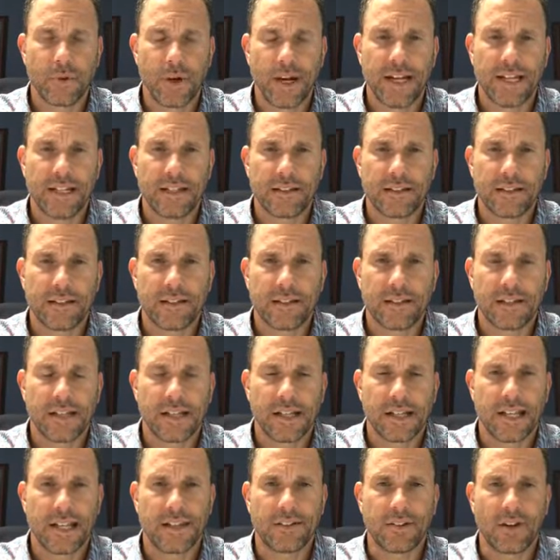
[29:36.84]
Right?
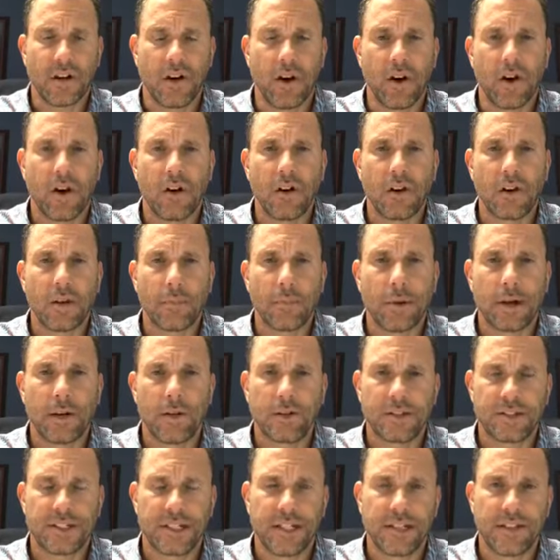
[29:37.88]
It's all
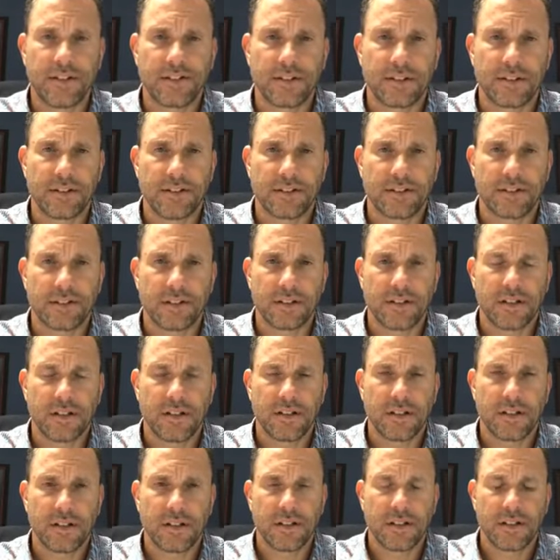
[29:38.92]
about Jesus.
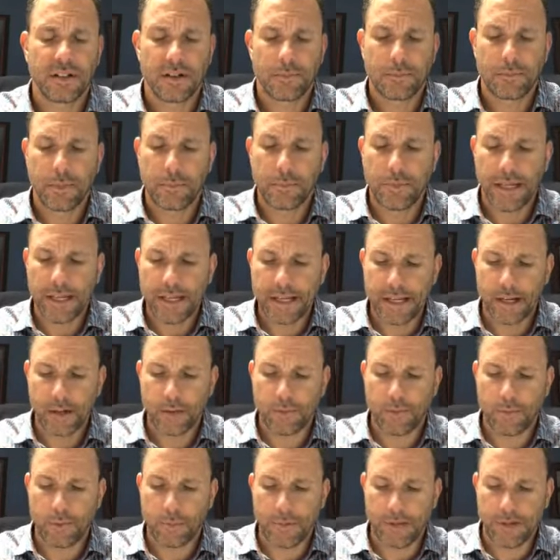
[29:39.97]
But be
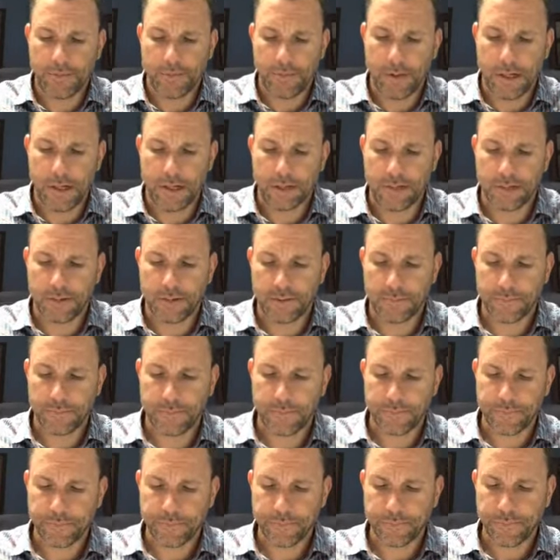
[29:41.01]
careful, my friends,
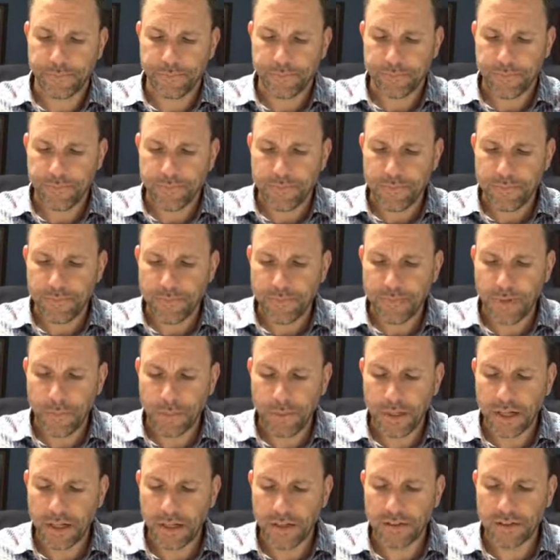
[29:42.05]

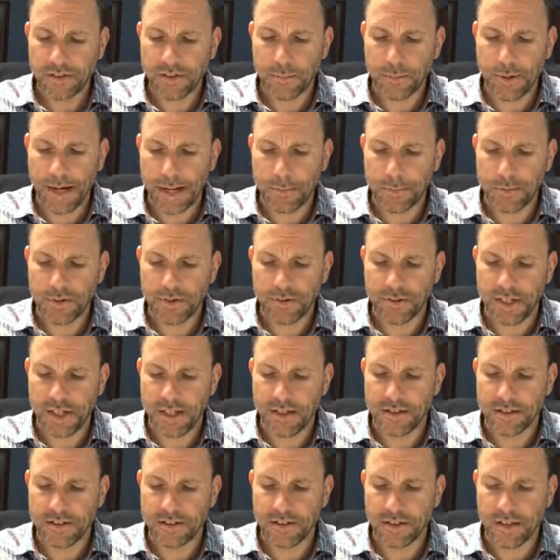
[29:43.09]
because the Bible
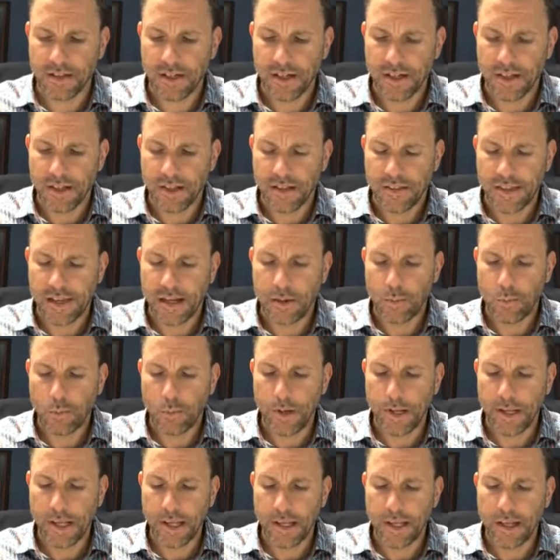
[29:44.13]
says that
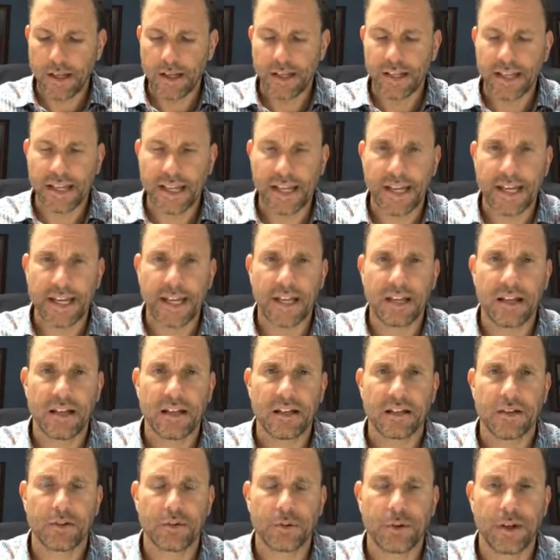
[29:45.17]
we can
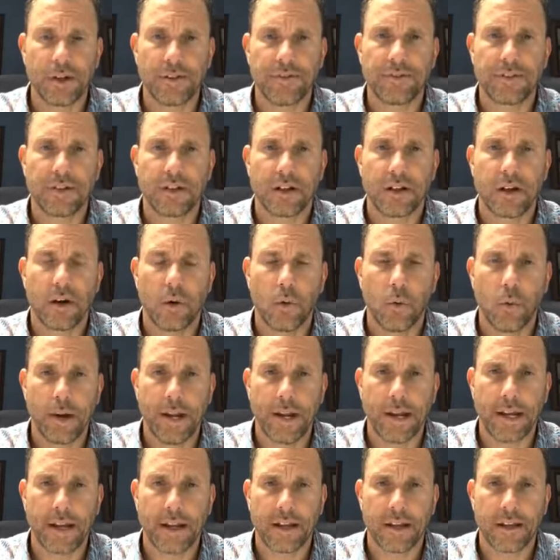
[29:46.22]
drift
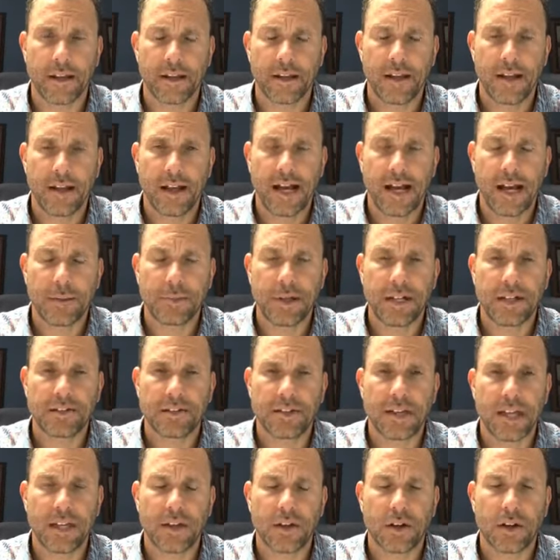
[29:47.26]
away. I'm not
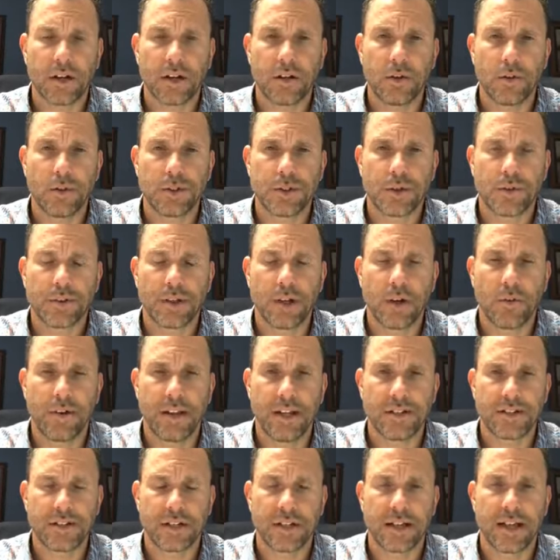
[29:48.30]
saying you're going to lose your
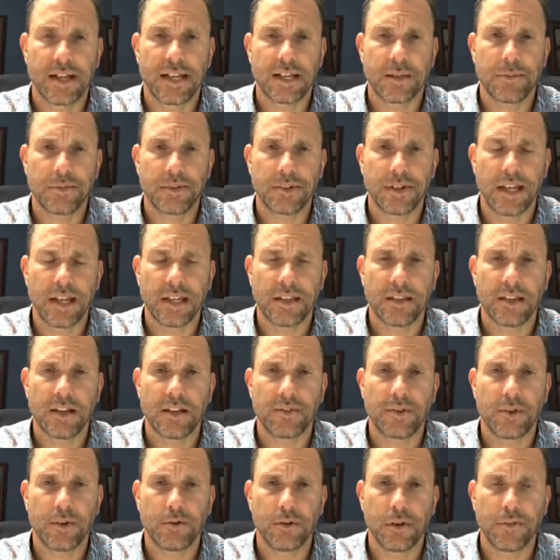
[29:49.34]
salvation. I am saying that
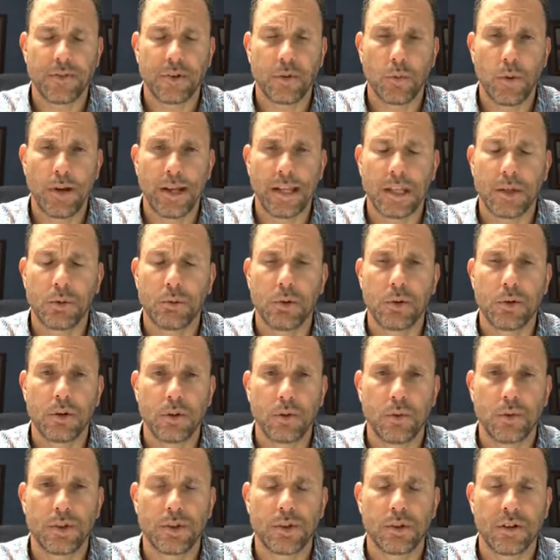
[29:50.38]
if you drift away, you will
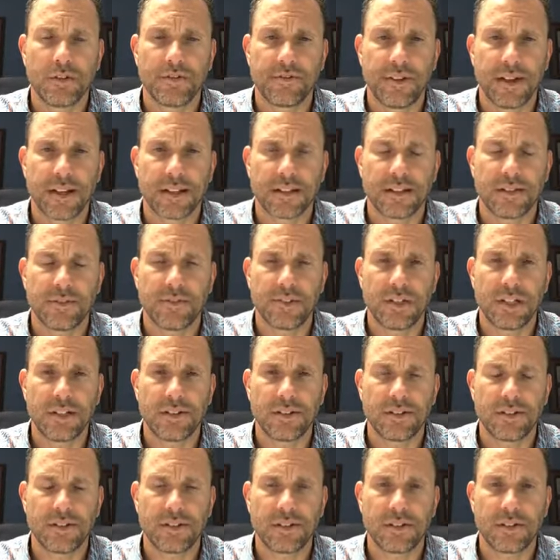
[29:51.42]
lose your
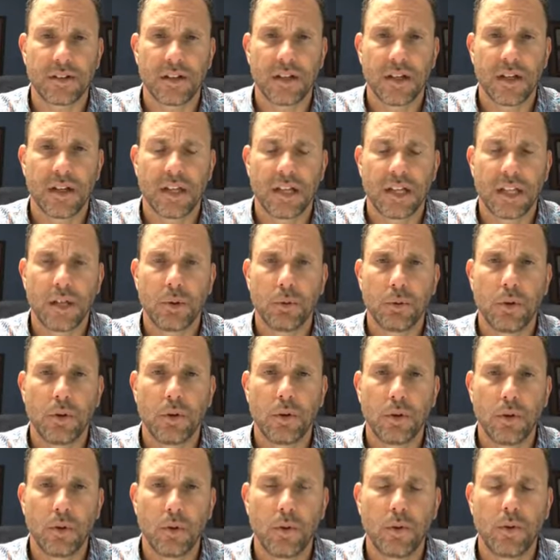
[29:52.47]
effectiveness. You will
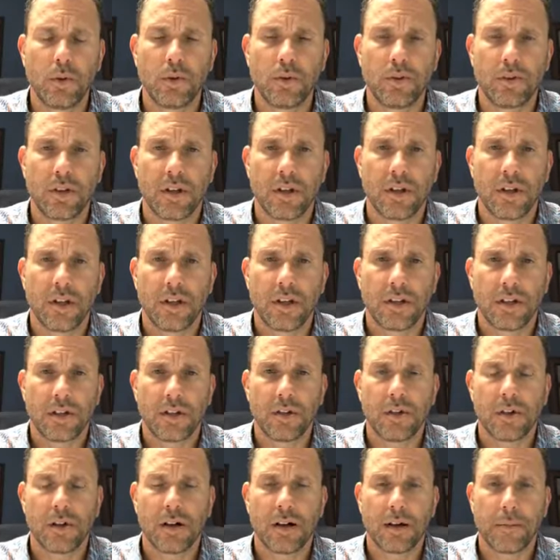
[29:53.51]
lose
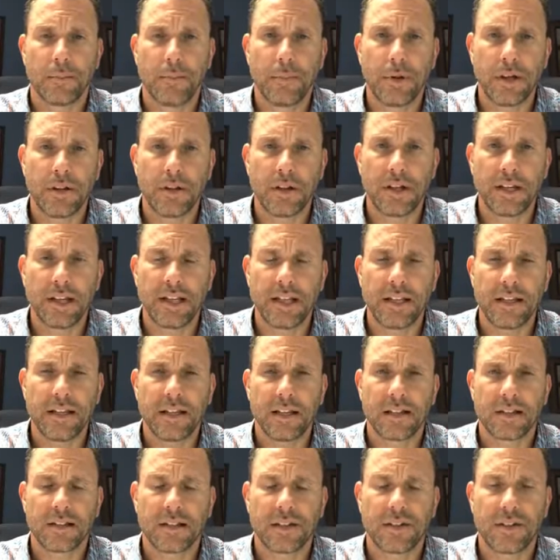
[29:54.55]
your ability
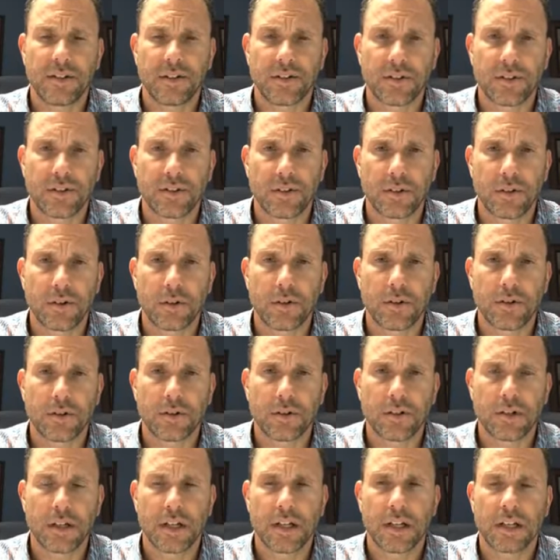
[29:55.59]
to
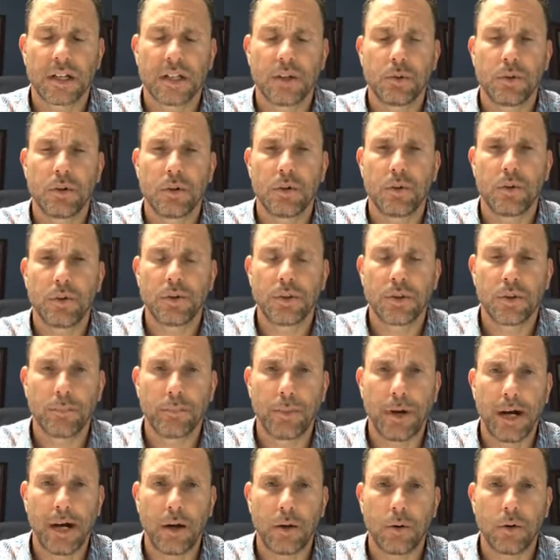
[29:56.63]
discern. You will lose your
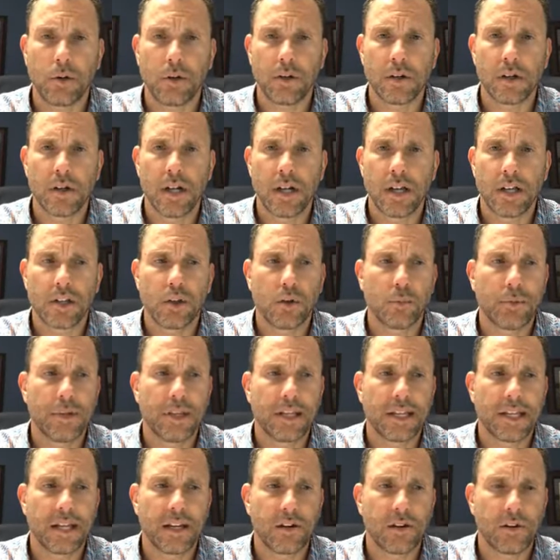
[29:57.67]
power. You'll
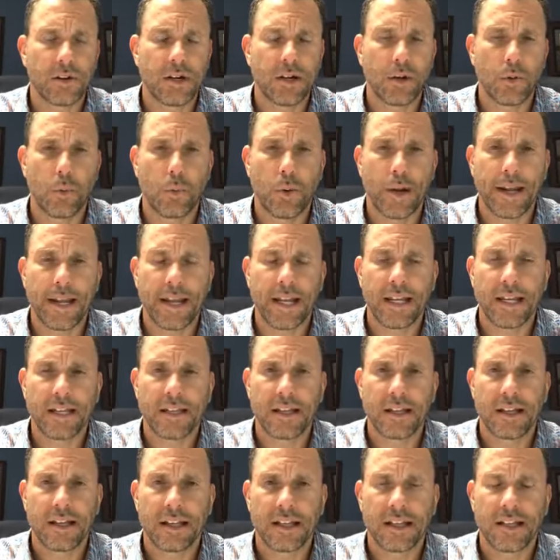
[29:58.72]
be carried away
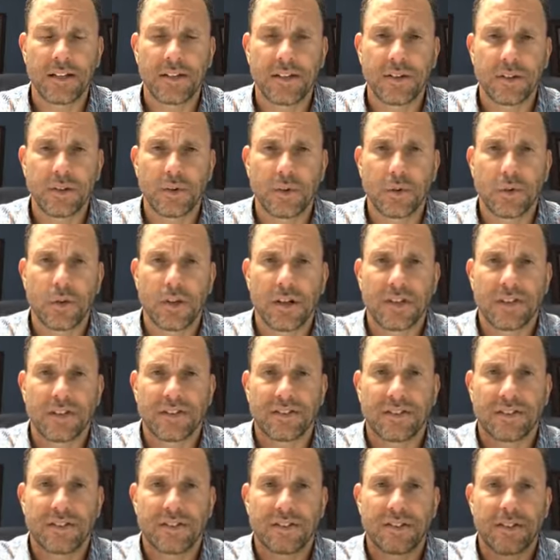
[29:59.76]
into
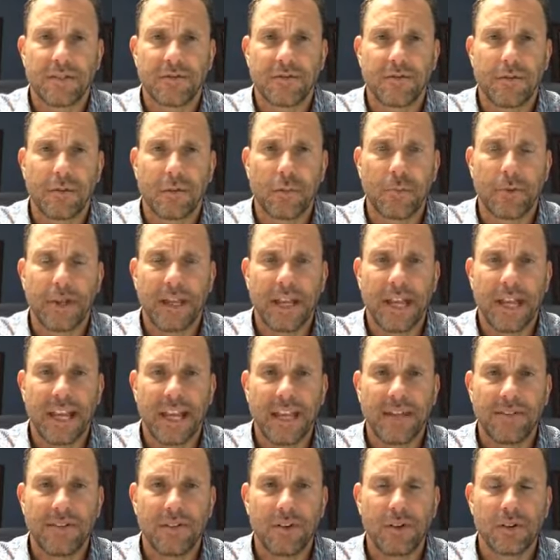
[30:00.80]
sinful
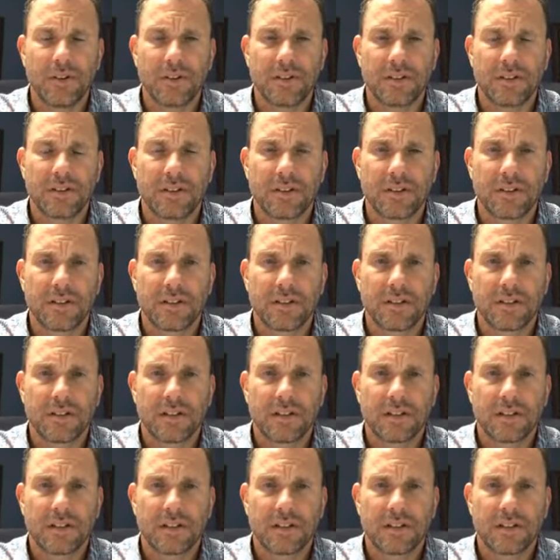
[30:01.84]
behaviors